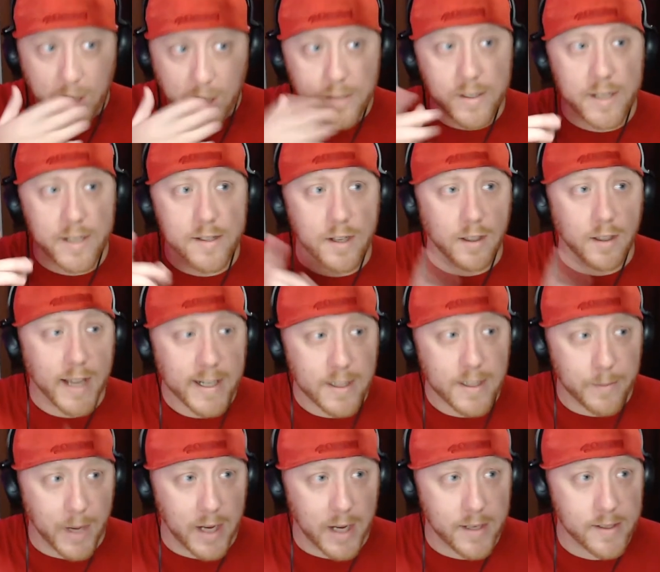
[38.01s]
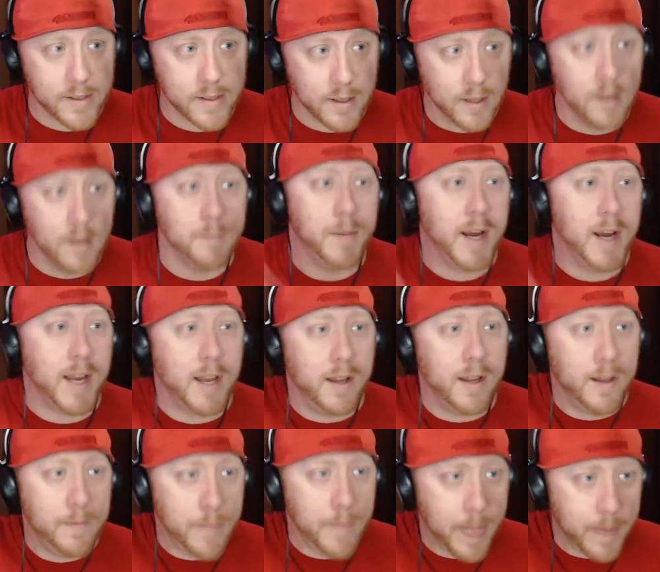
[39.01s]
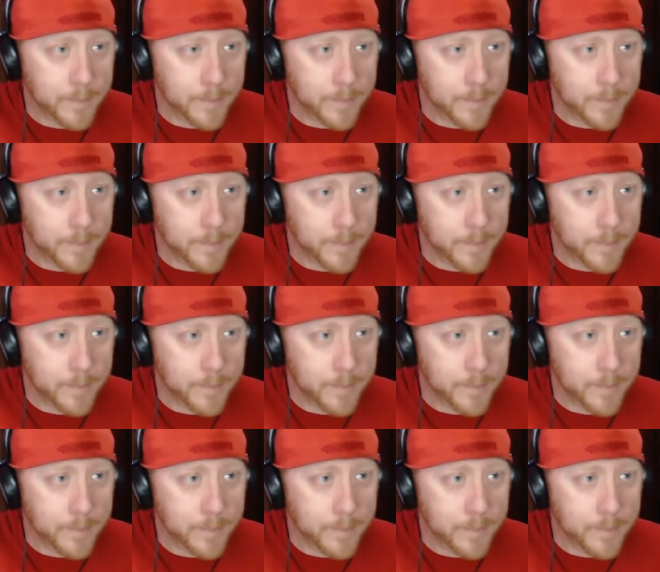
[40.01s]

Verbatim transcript: since Electabuzz, bye Kaylee,